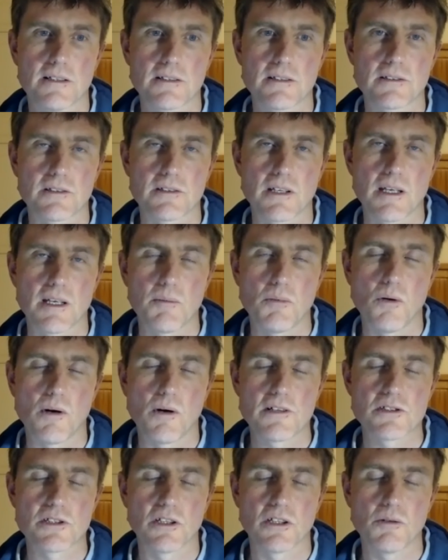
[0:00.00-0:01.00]
So keep
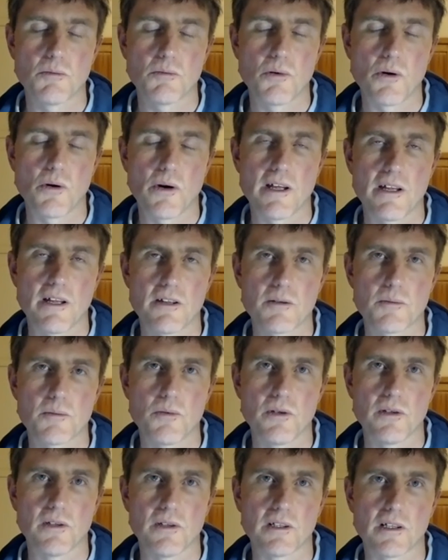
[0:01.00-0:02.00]
watching your breath,
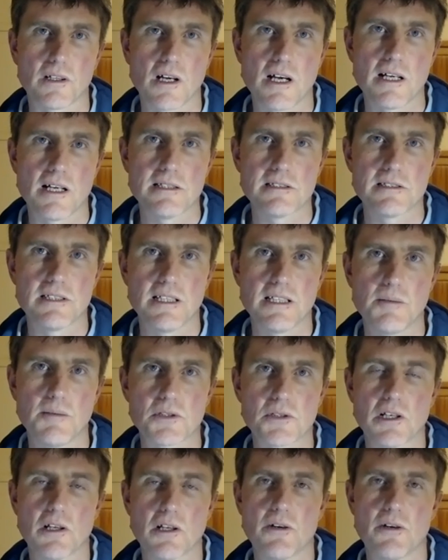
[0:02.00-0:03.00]
breathing nice, deep,
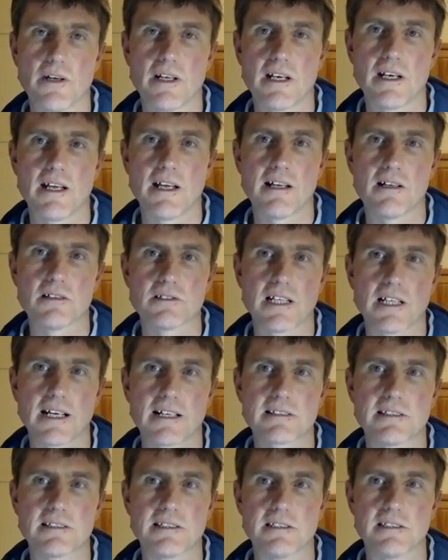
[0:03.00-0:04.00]
slow inhales and
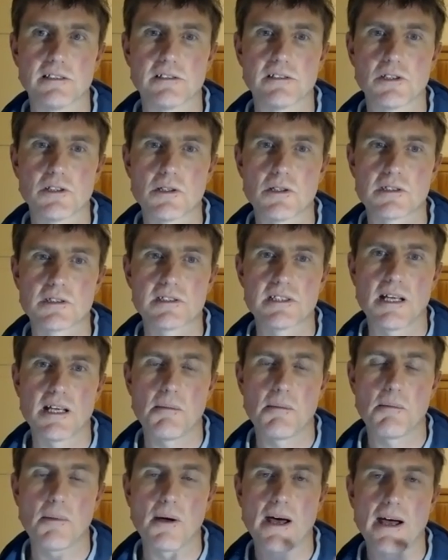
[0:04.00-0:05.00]
exhales. You just
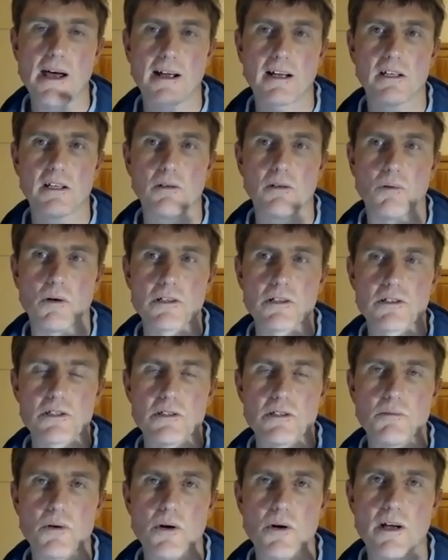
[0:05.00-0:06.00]
step back, you watch
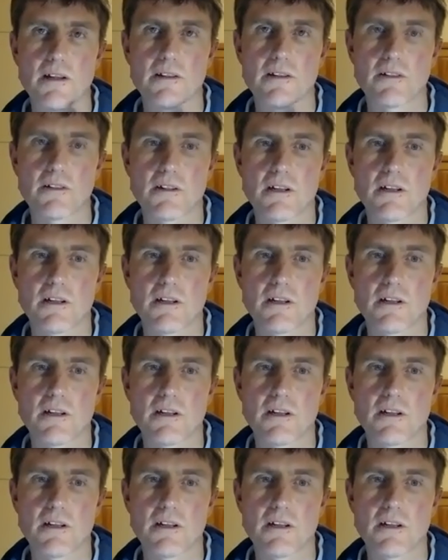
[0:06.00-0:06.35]
the breath.